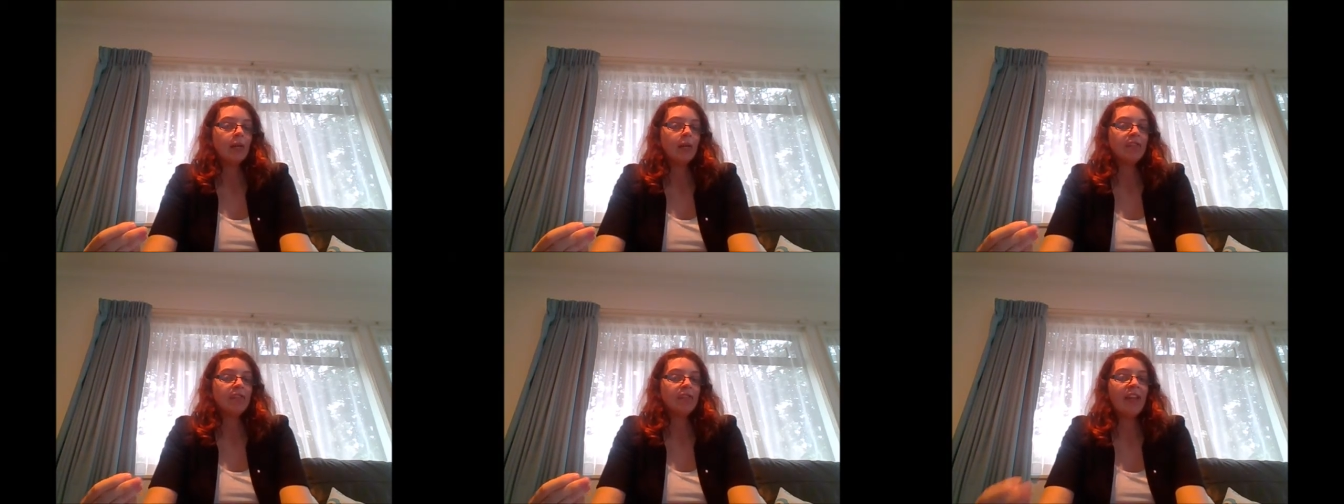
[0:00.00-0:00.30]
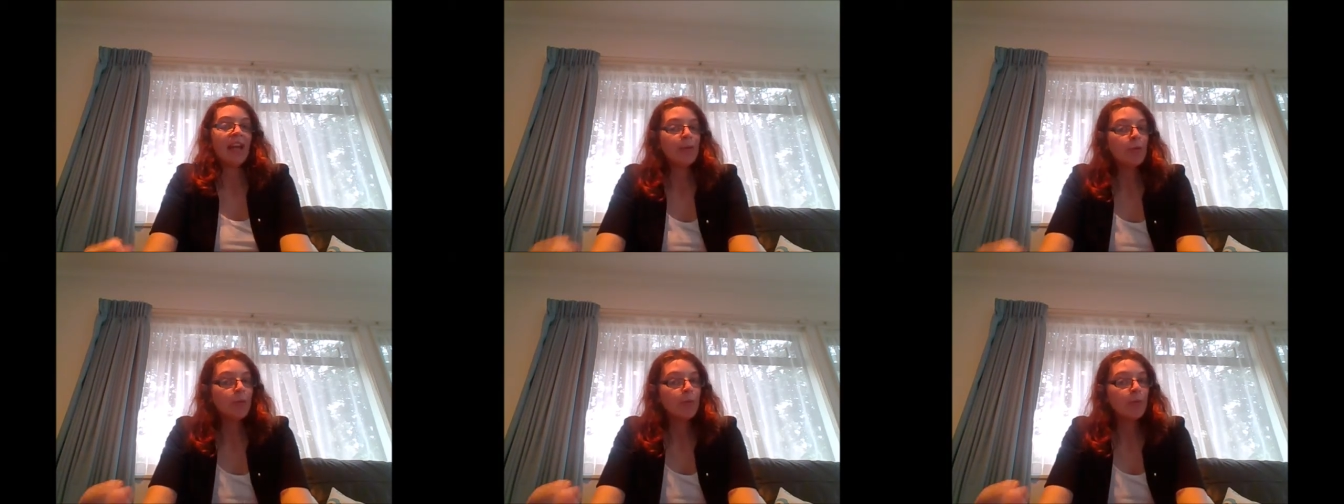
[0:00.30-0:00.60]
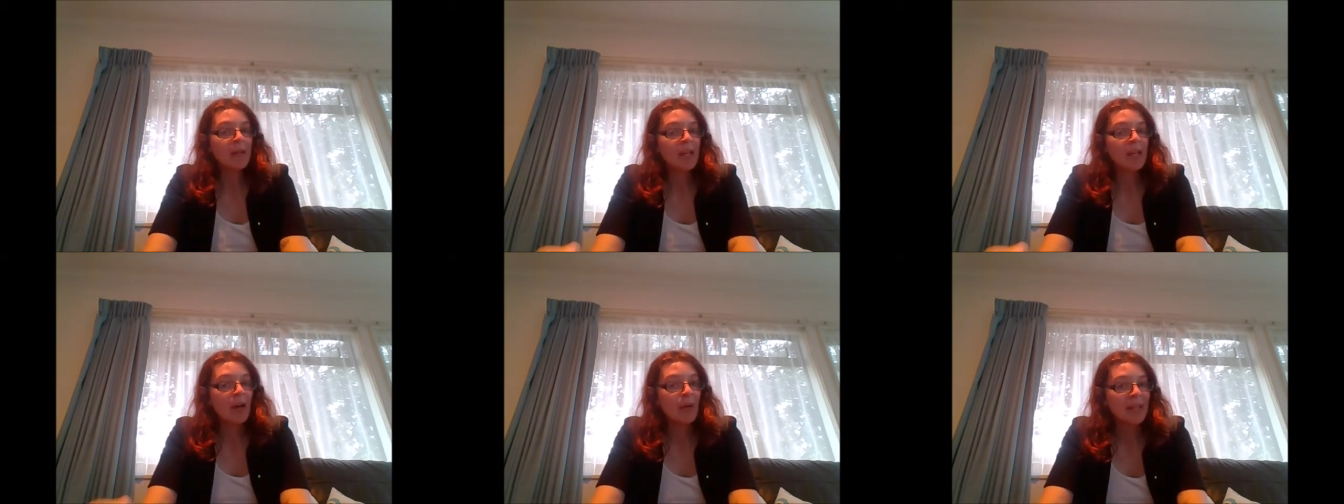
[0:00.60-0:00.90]
they will
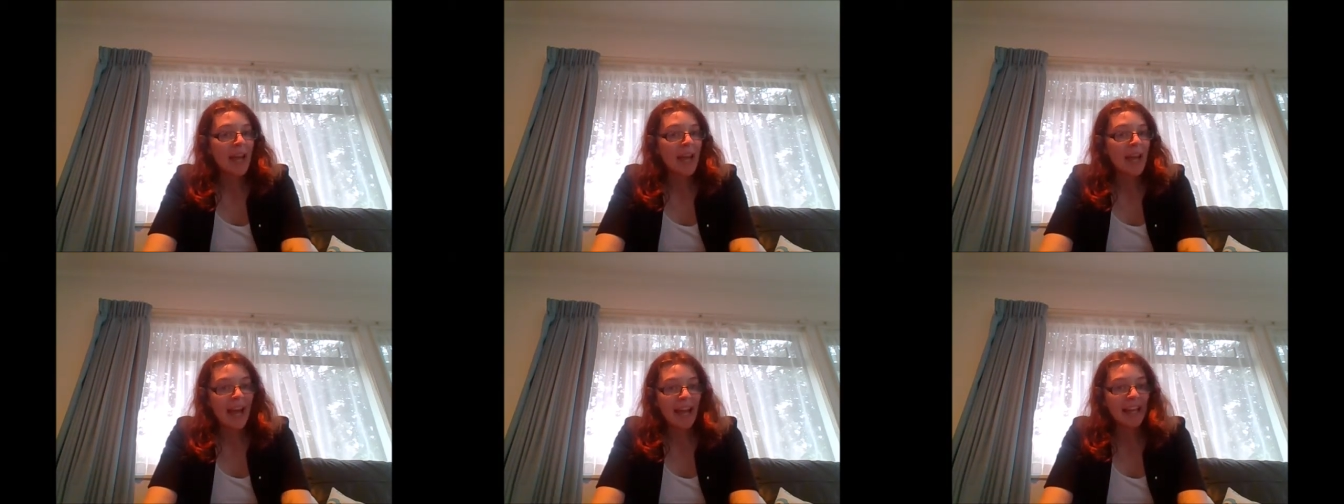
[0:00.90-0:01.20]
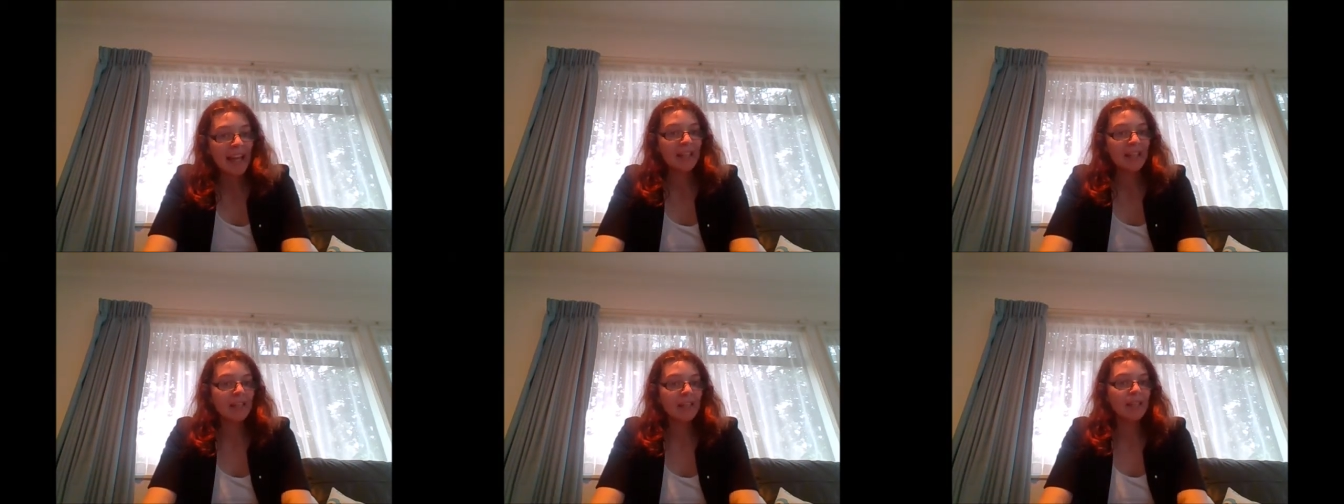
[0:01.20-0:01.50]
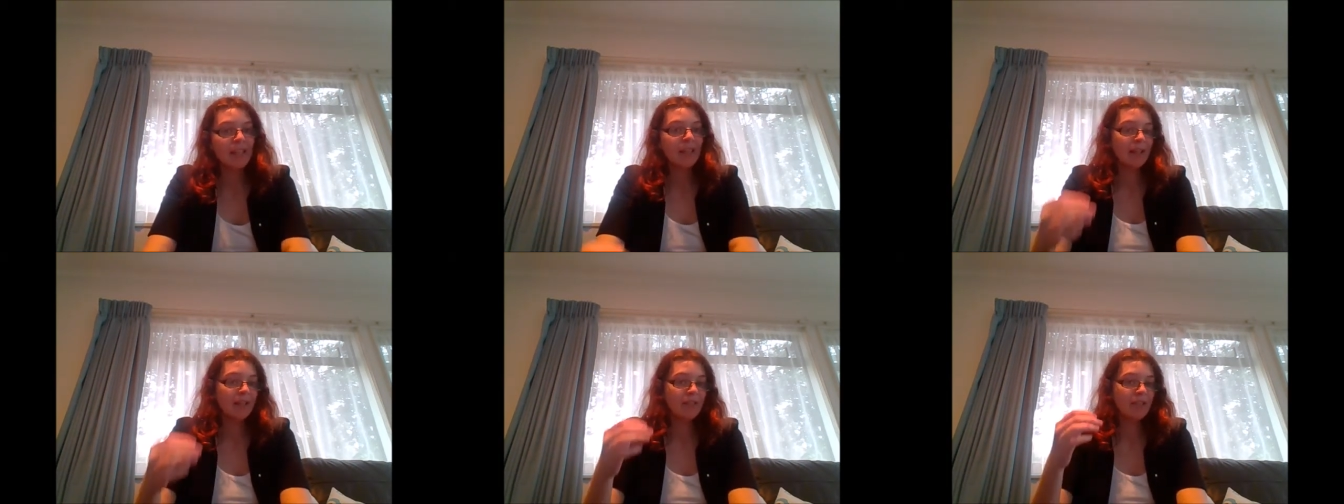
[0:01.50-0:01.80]
be okay,
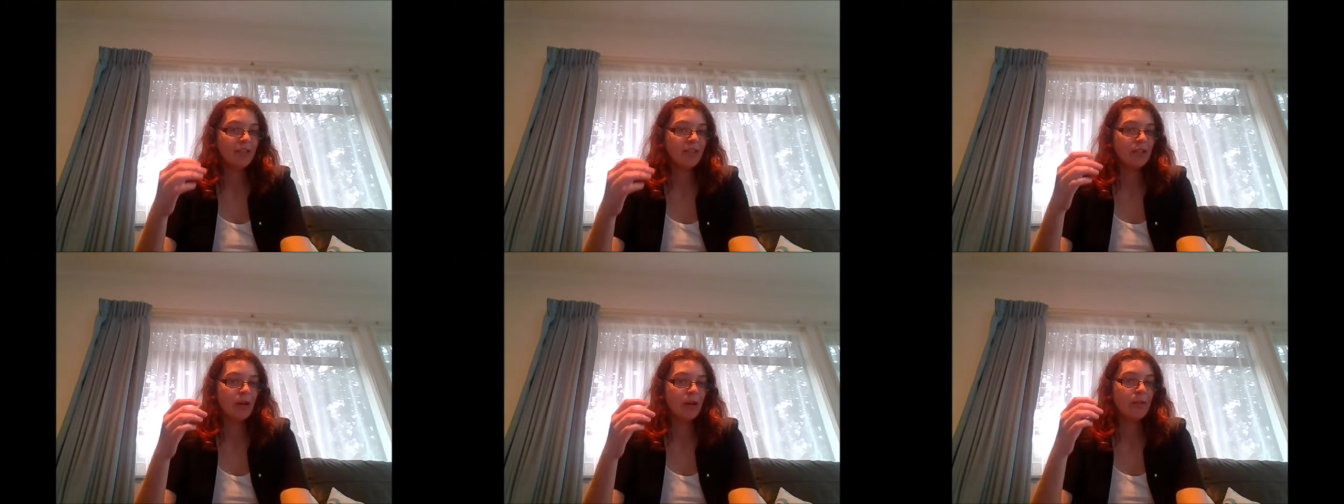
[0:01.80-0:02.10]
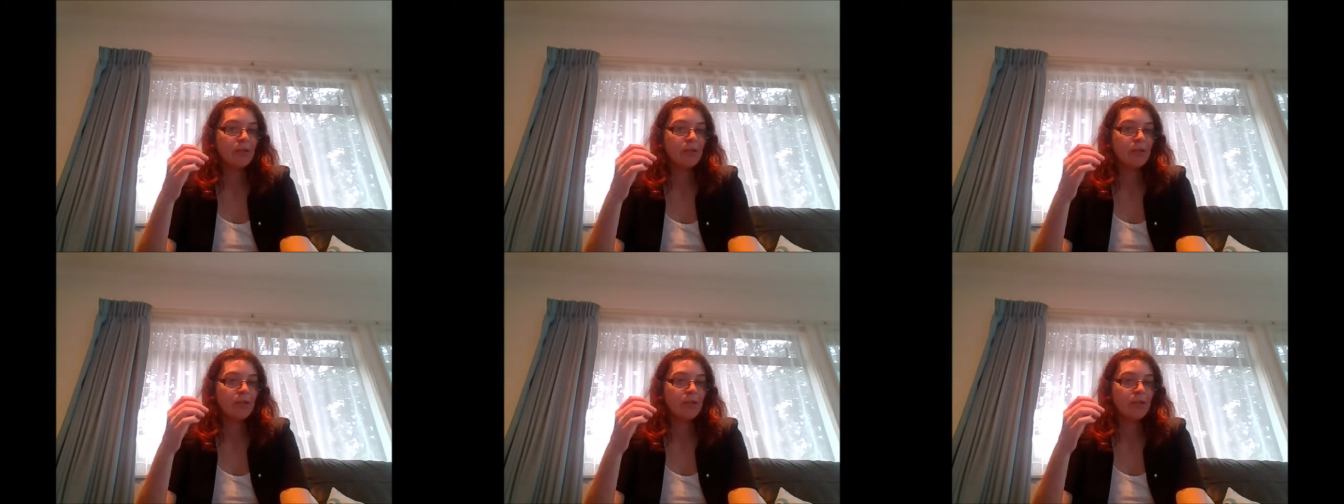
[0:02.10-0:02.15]
and you know,